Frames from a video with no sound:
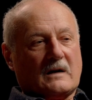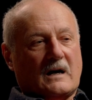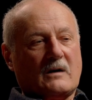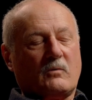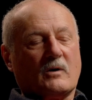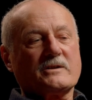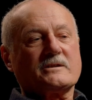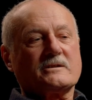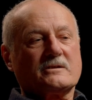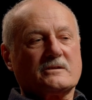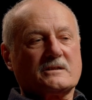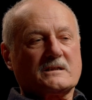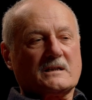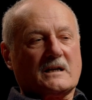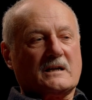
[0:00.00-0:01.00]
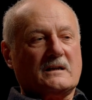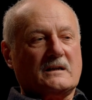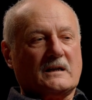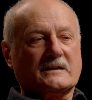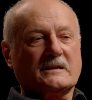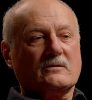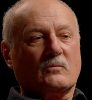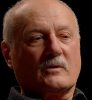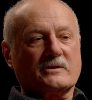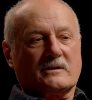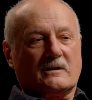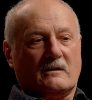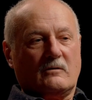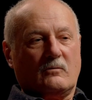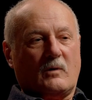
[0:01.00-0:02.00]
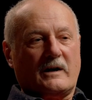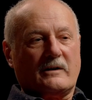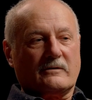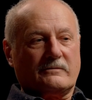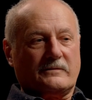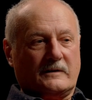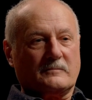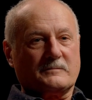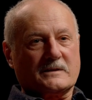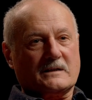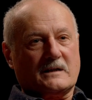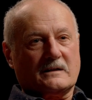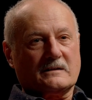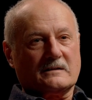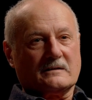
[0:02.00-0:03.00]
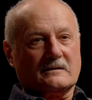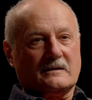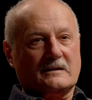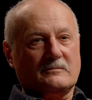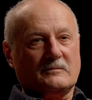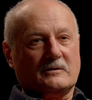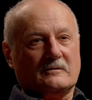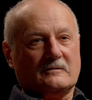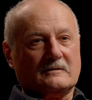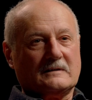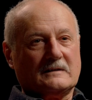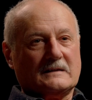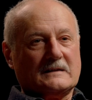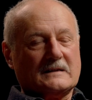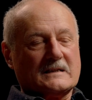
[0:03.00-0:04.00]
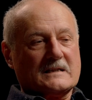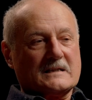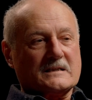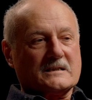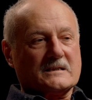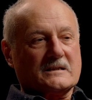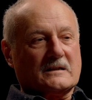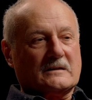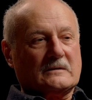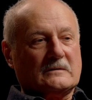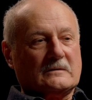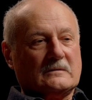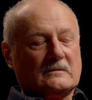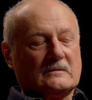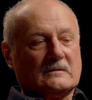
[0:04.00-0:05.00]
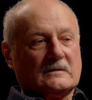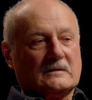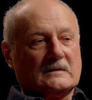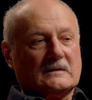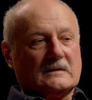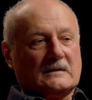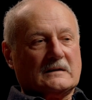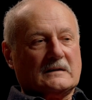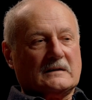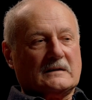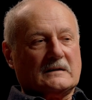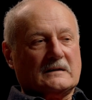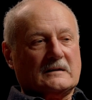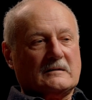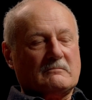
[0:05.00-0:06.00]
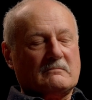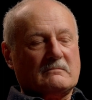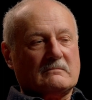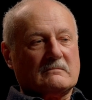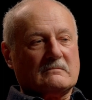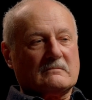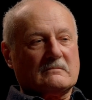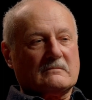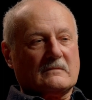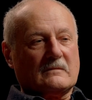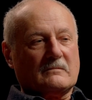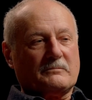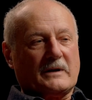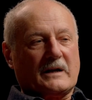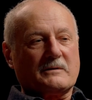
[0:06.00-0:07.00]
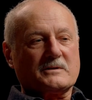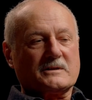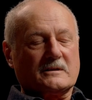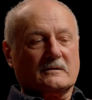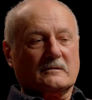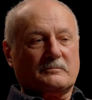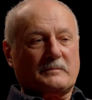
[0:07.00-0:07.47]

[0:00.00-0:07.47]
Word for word: I wanted to stay, I didn't want to go away on a film set anymore. So, um, but I was still